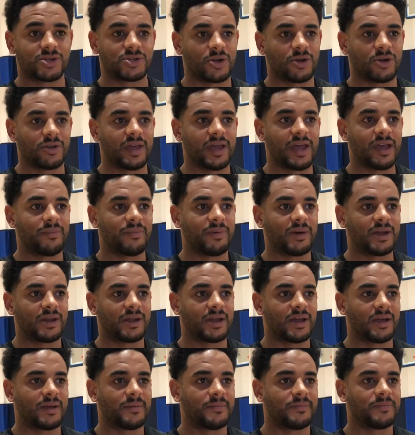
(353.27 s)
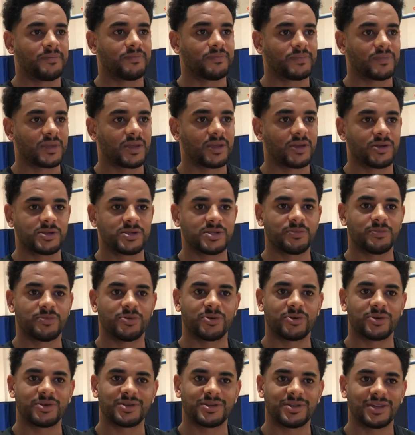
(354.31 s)
that. But it's
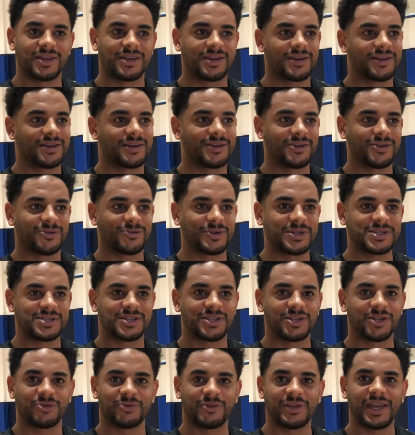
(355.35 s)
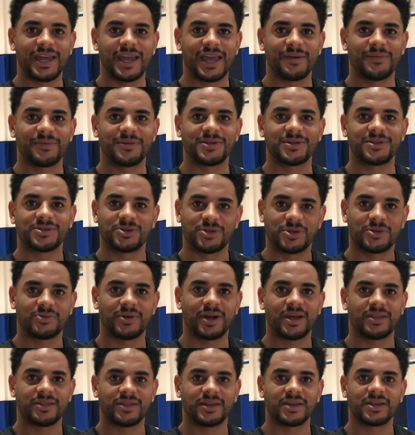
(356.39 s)
important to get in your rest and your rehab and do the
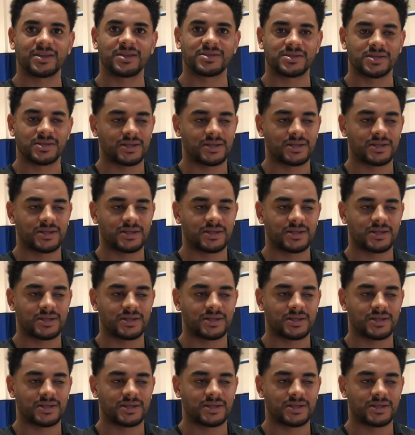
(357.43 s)
right things.